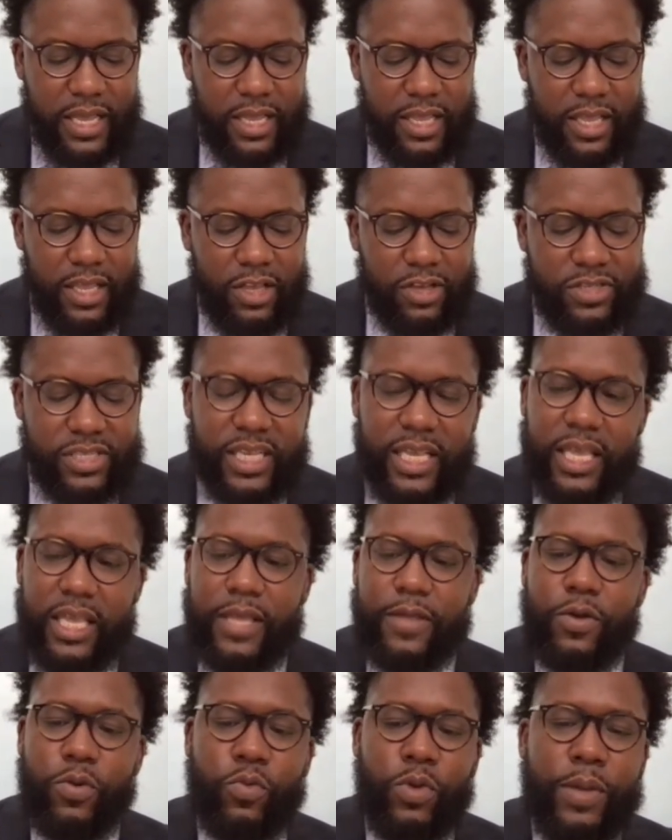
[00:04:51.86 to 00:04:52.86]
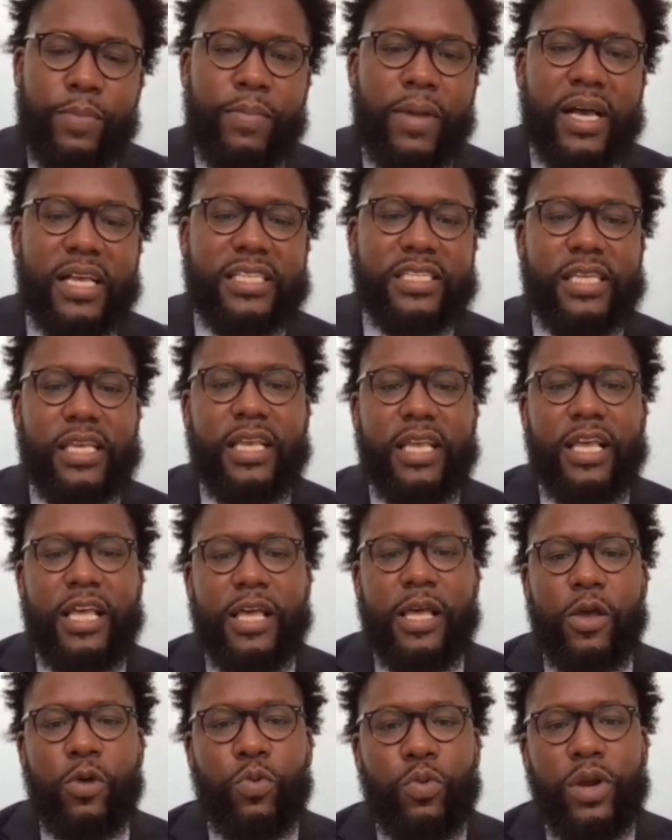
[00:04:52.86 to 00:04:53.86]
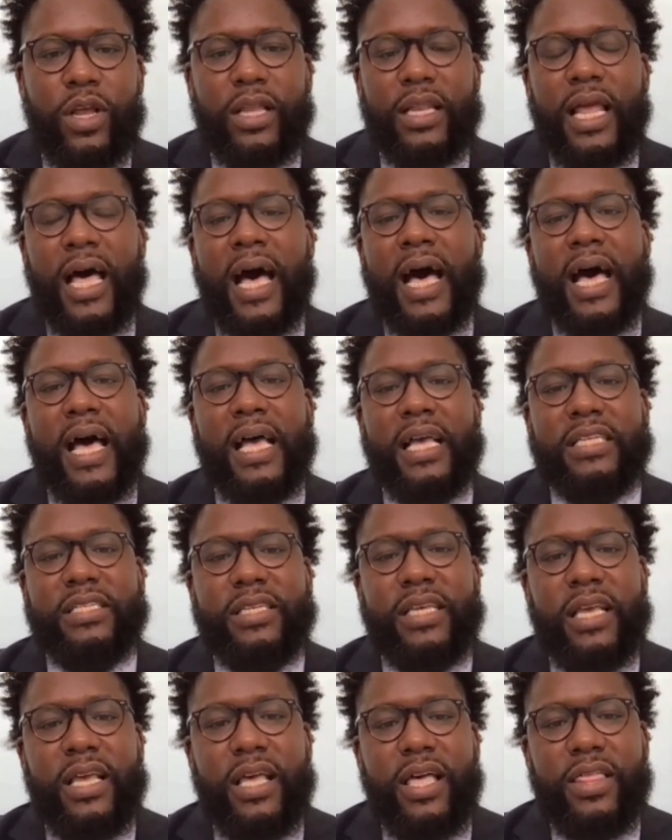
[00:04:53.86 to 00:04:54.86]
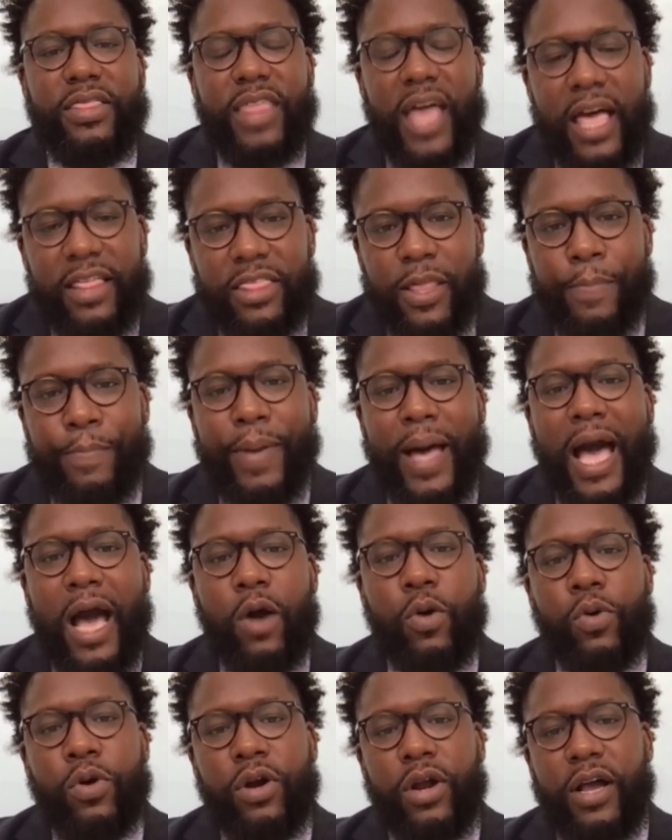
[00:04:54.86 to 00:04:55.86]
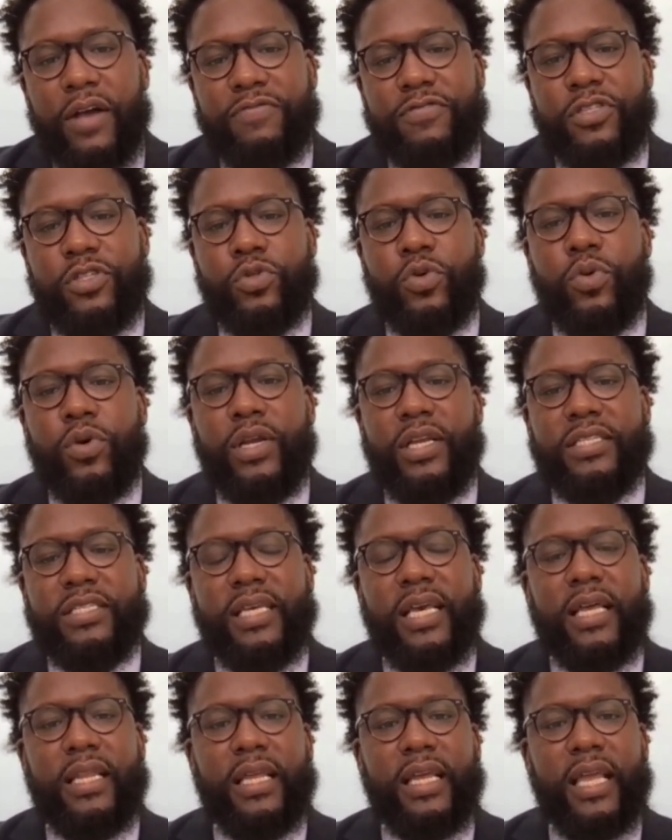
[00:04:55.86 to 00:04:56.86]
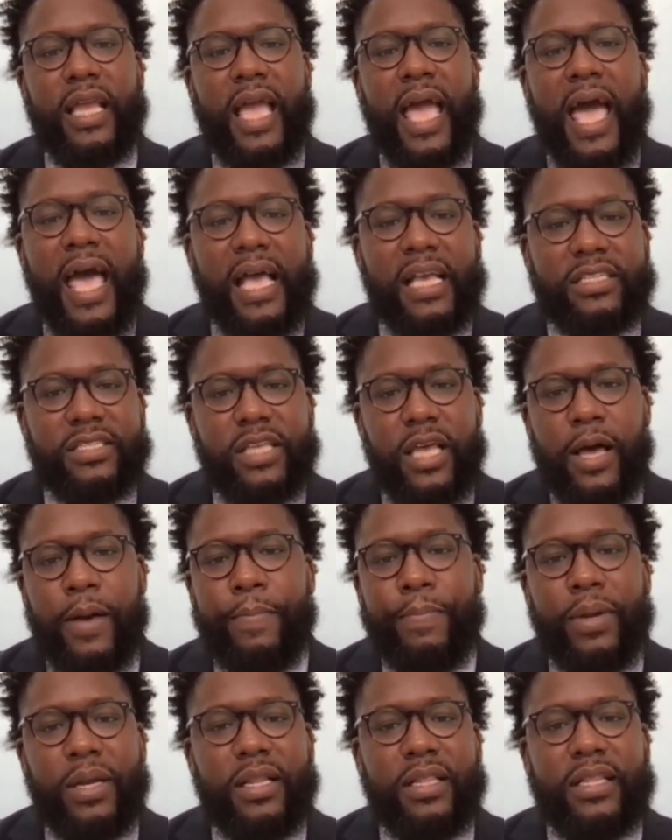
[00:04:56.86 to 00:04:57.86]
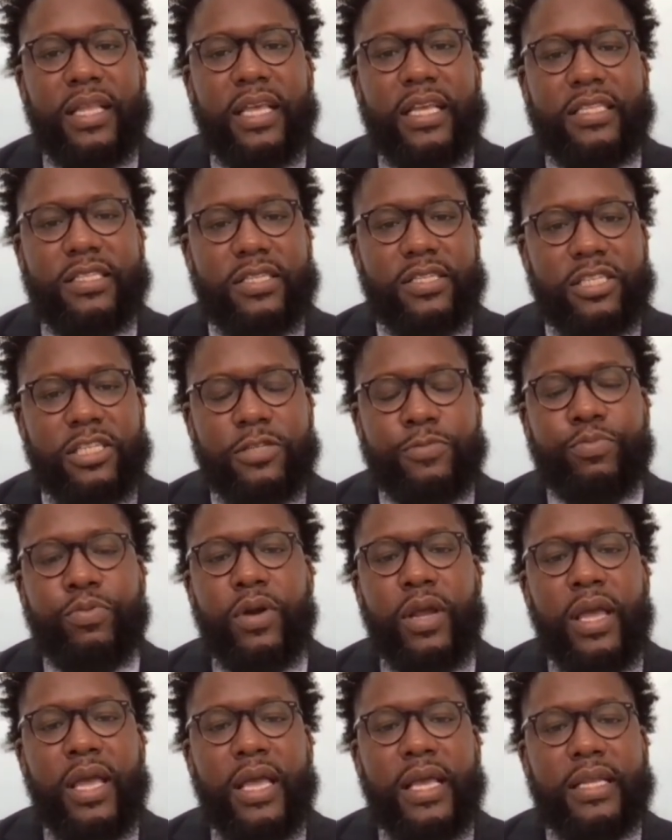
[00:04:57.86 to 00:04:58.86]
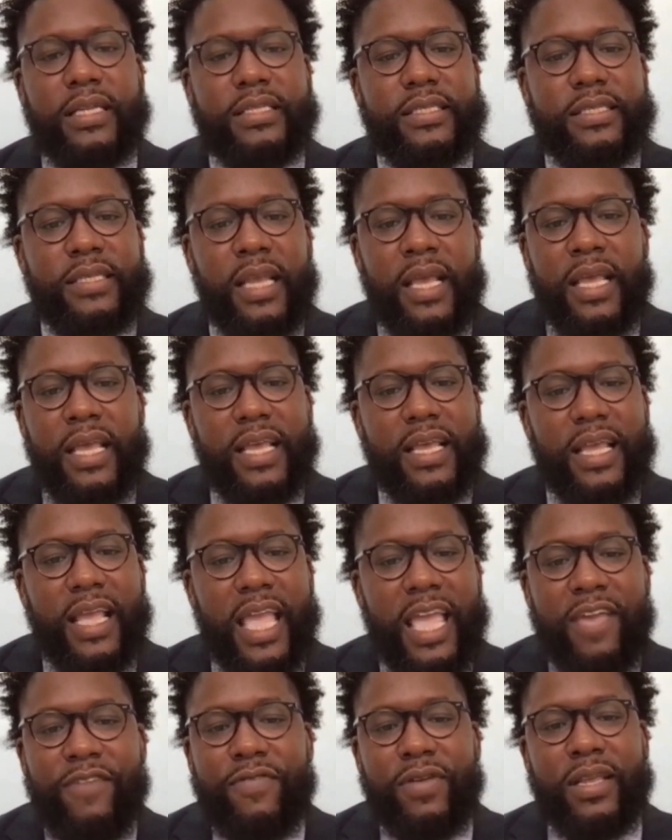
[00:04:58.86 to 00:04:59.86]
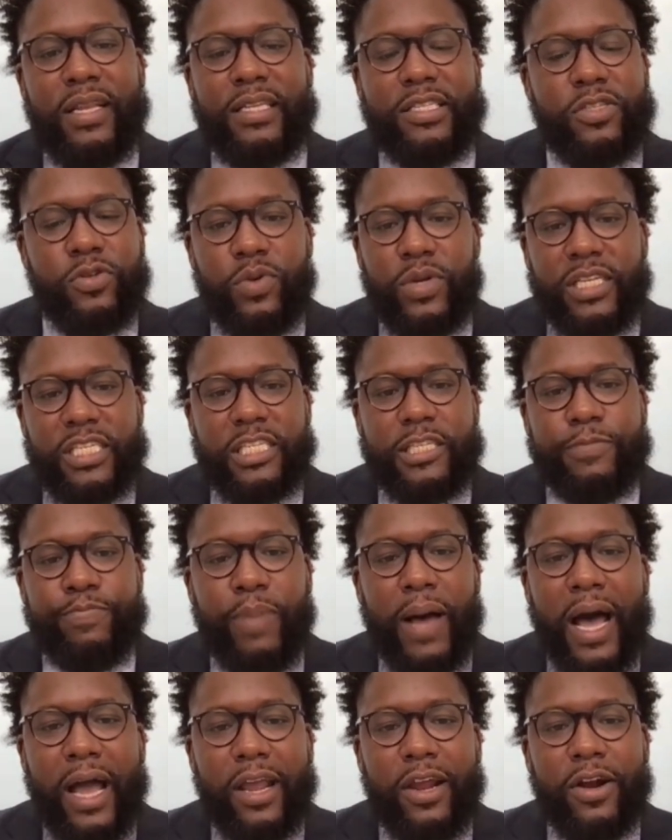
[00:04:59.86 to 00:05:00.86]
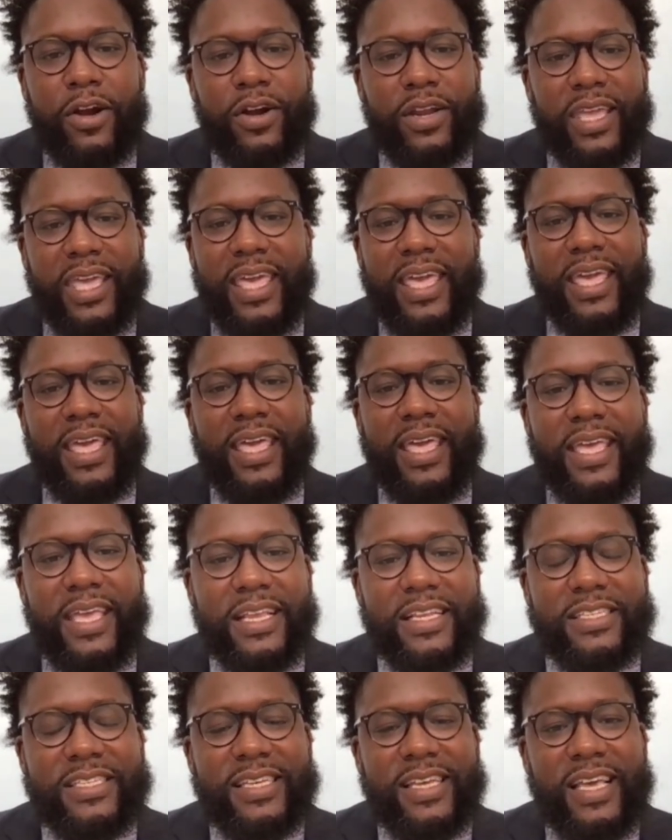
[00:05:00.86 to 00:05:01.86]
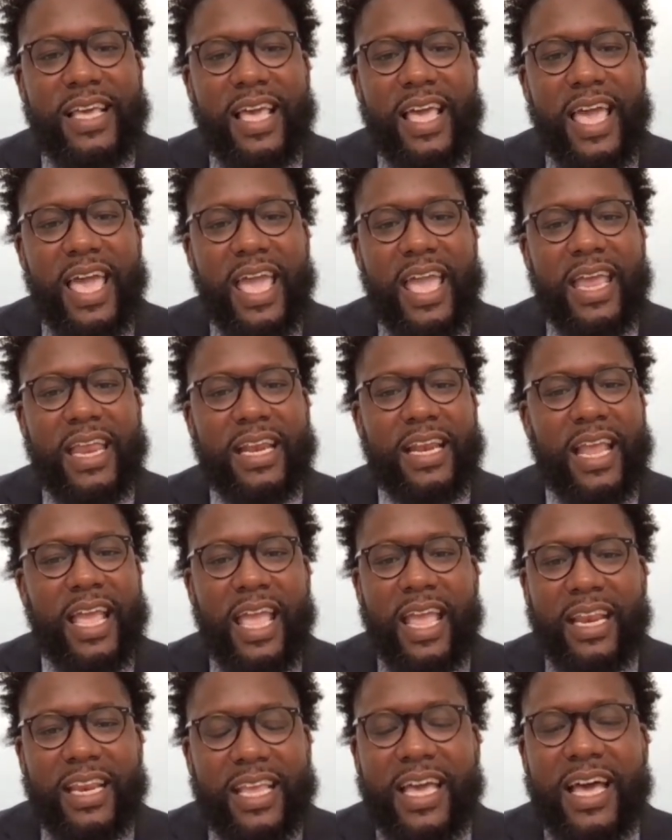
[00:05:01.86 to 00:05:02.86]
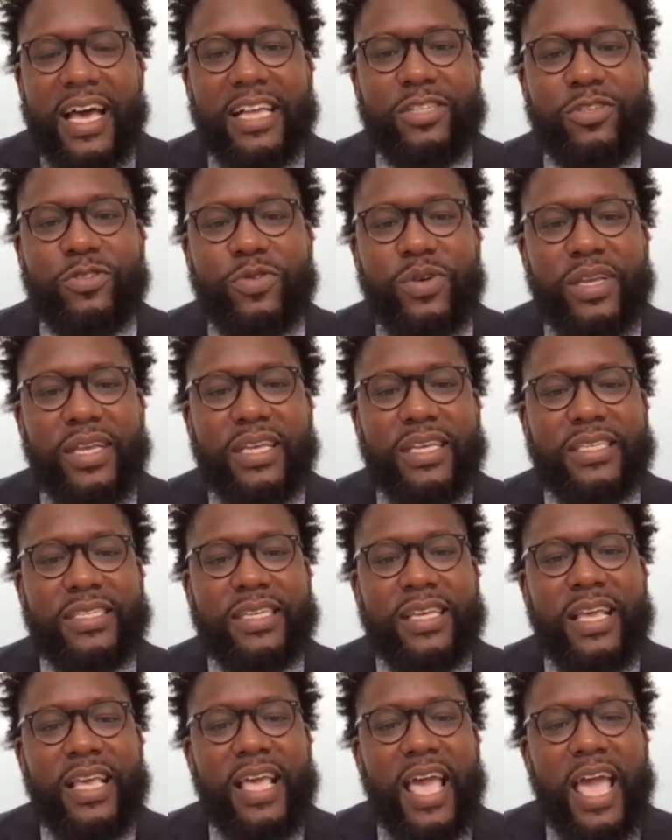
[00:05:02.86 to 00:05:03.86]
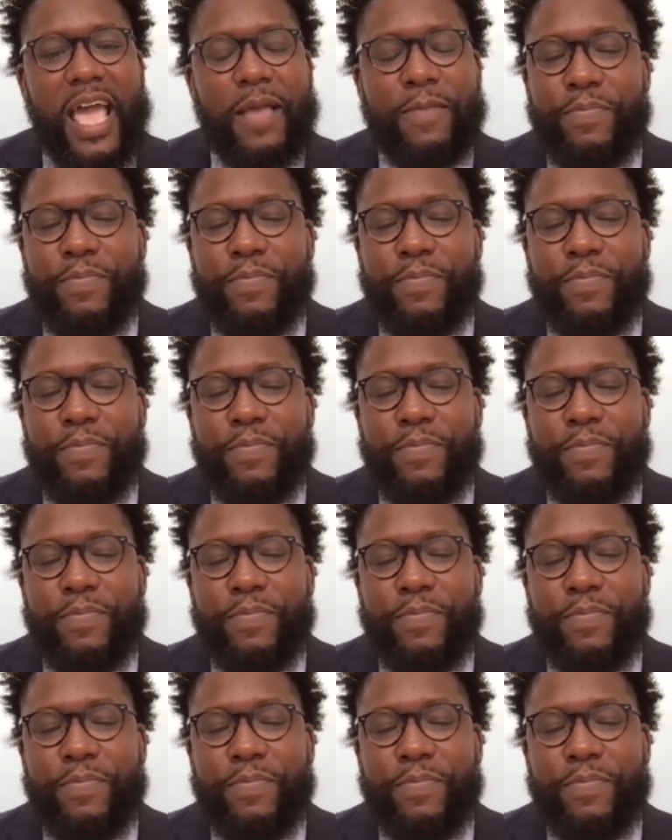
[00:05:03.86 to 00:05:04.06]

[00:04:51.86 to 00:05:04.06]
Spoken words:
You see, we must realize that the power of storytelling has the ability to spread, even to inspire kids in countries and